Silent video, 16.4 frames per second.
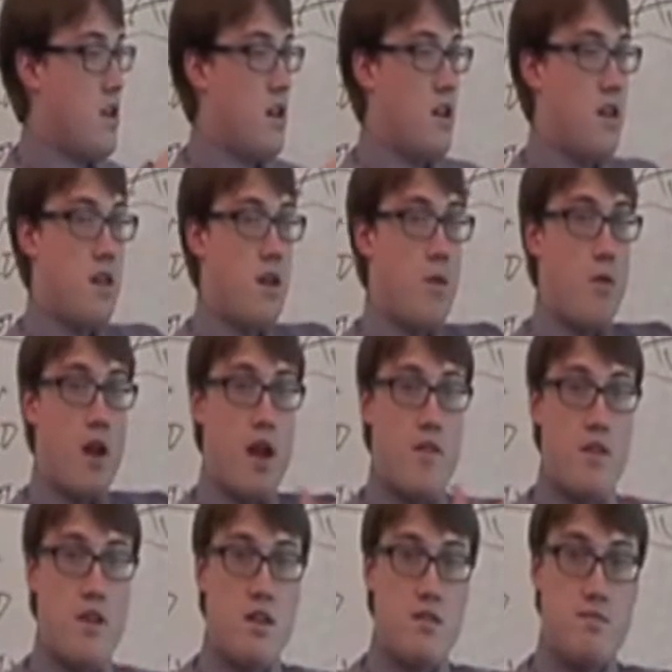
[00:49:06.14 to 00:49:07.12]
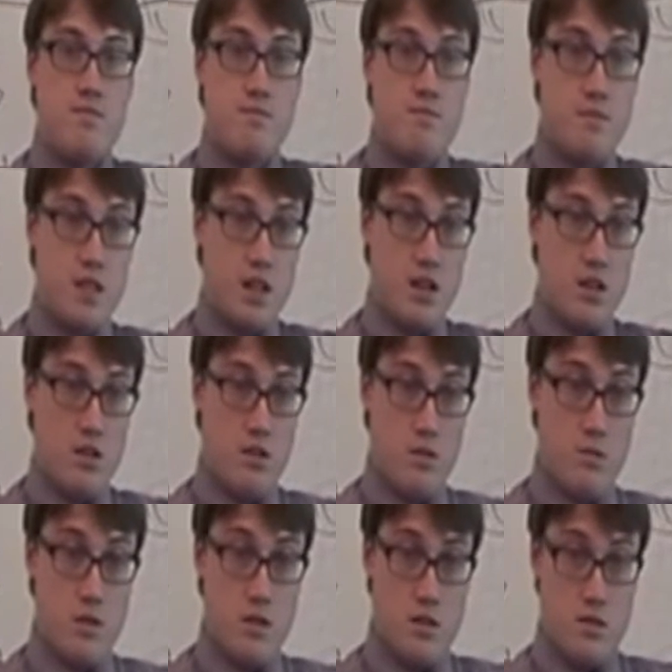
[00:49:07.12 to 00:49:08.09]
they were having dinner. It
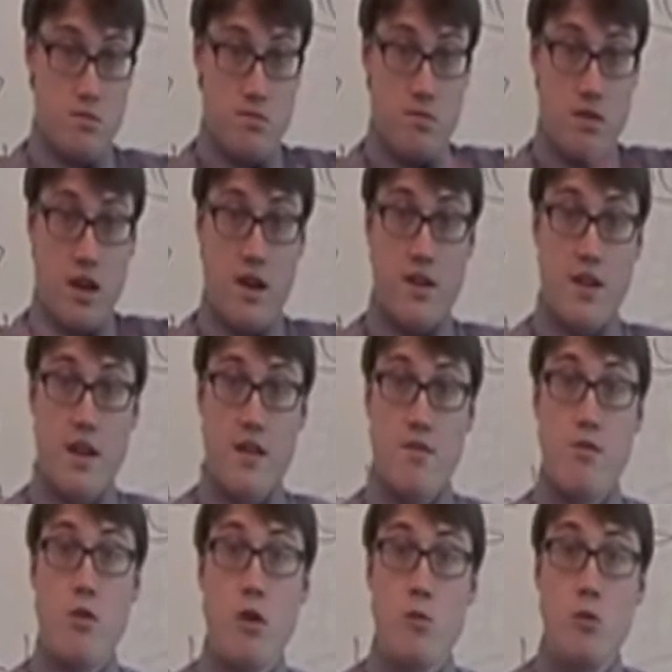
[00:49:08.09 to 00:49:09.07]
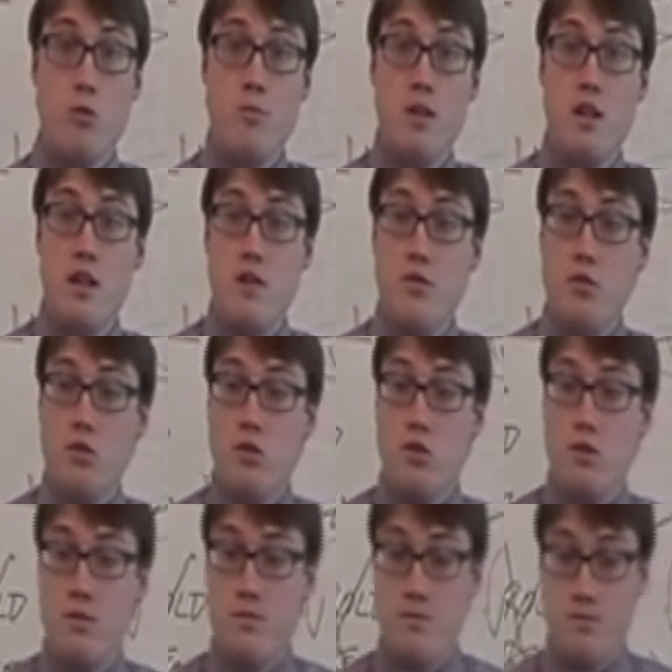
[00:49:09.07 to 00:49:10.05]
was kind of that formal
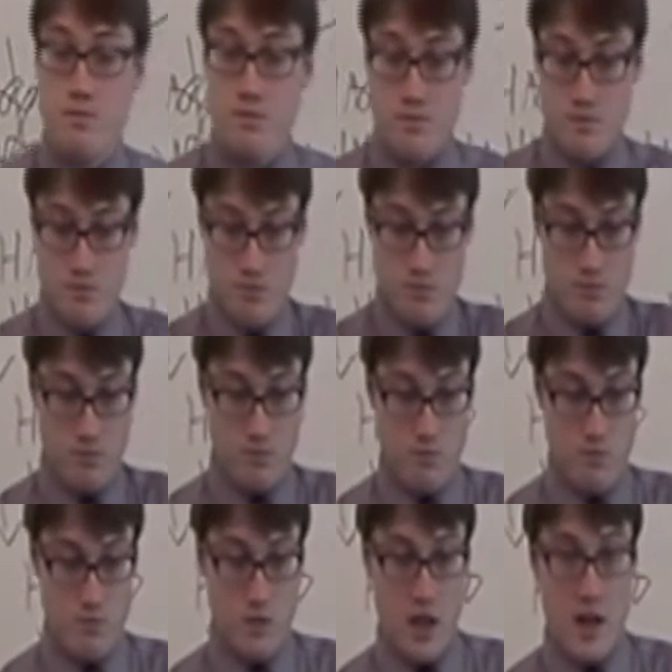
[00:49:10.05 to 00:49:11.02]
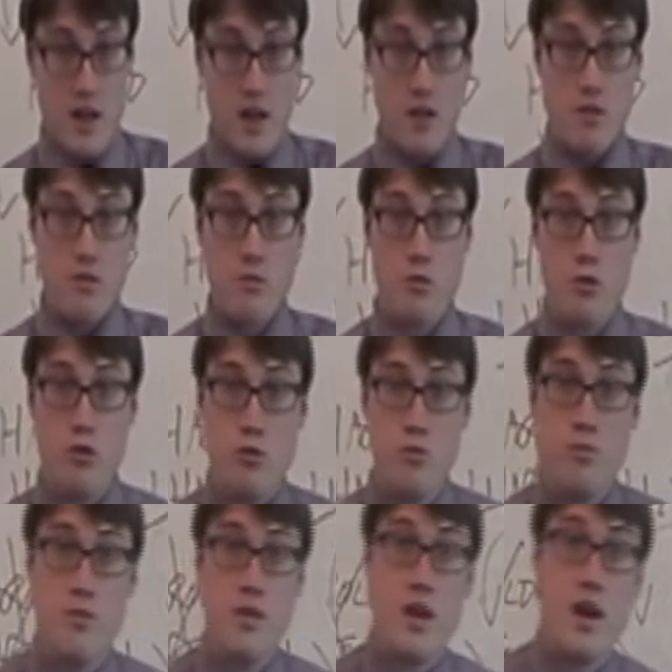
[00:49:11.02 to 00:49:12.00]
medieval dining
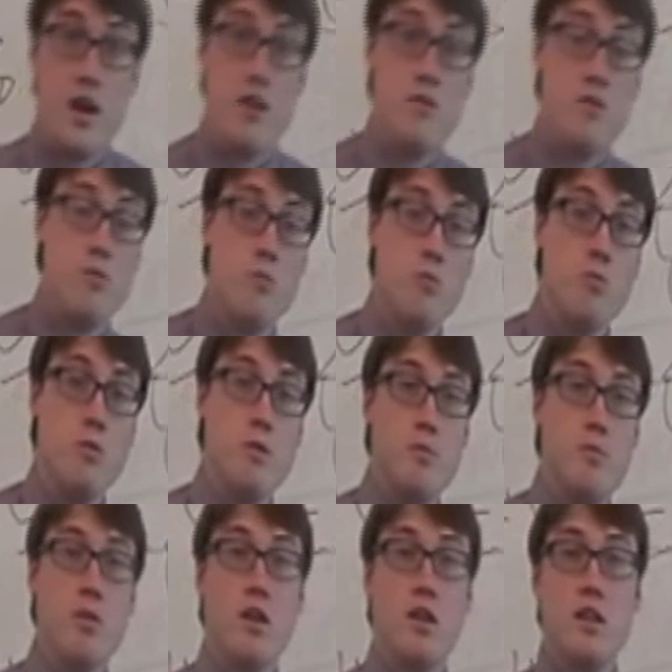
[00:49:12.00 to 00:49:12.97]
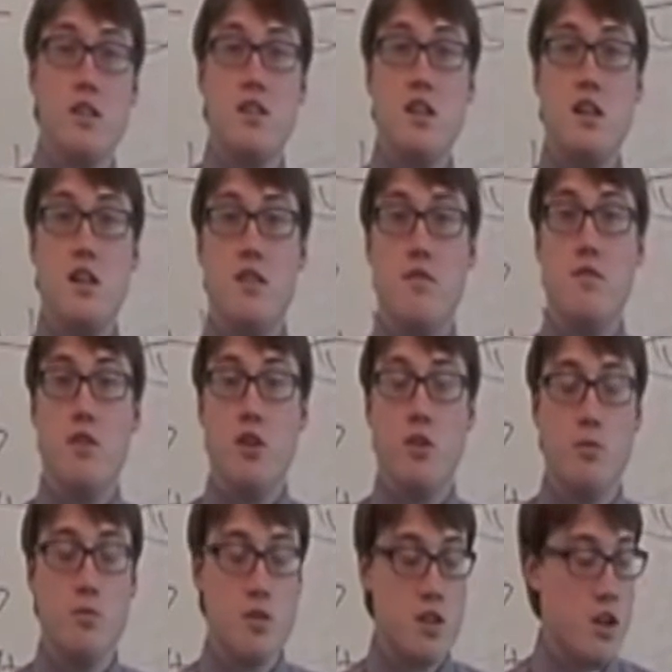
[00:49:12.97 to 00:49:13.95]
room that we've probably seen in
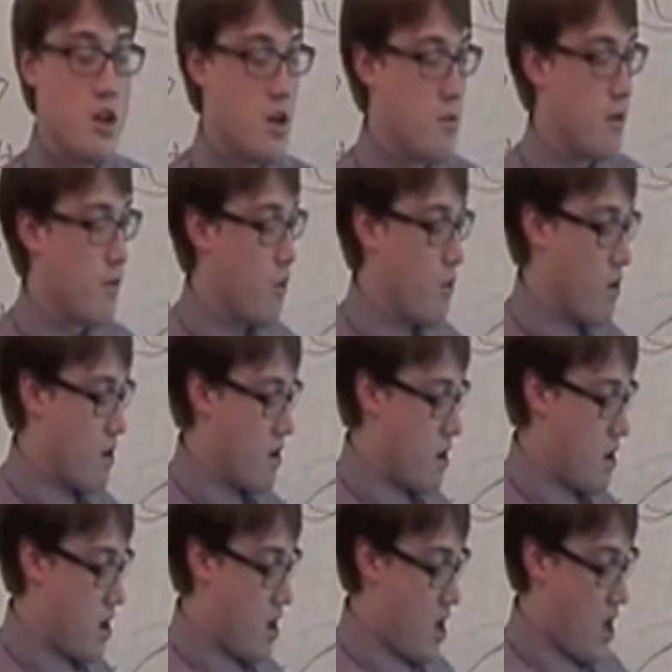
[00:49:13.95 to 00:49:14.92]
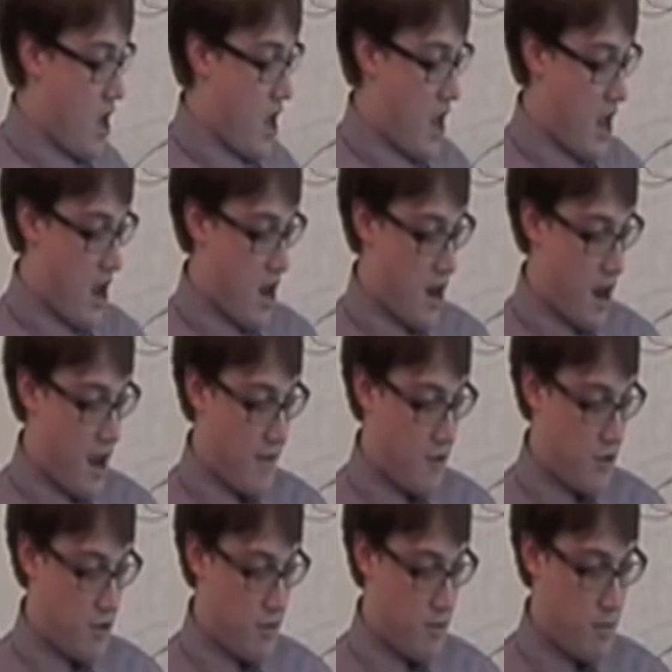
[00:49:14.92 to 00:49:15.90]
films before. And
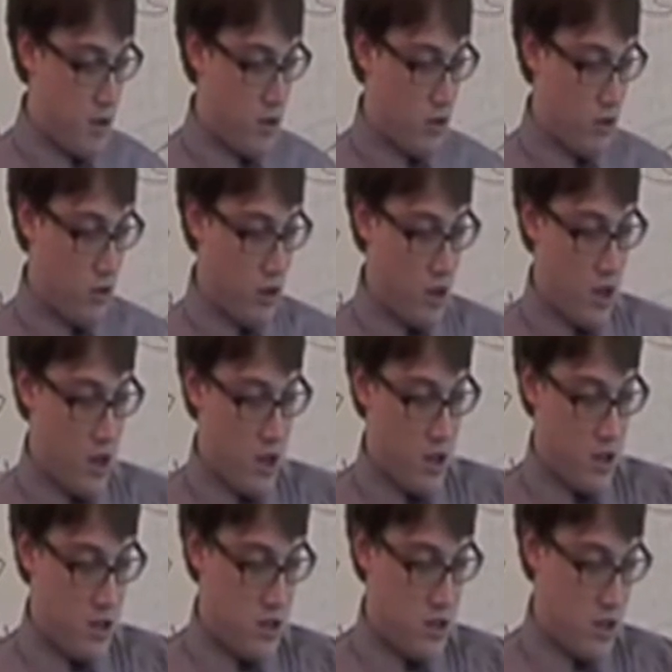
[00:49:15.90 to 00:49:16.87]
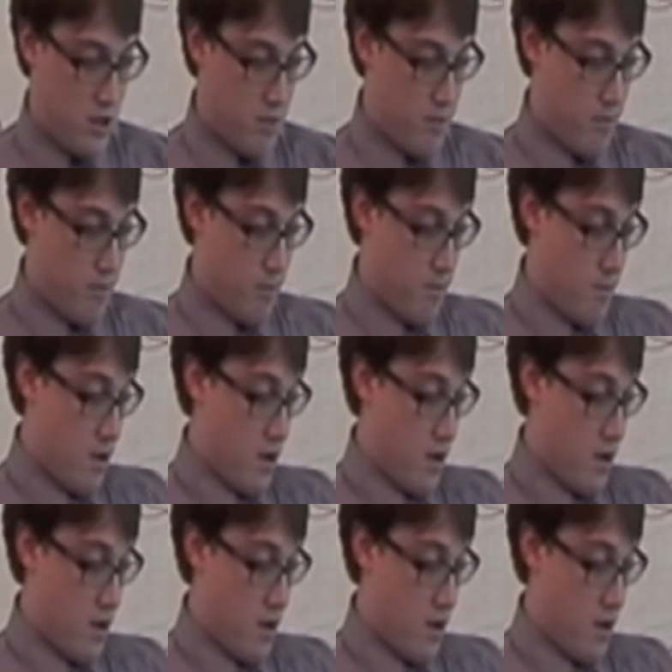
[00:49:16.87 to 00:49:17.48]
after the meal, some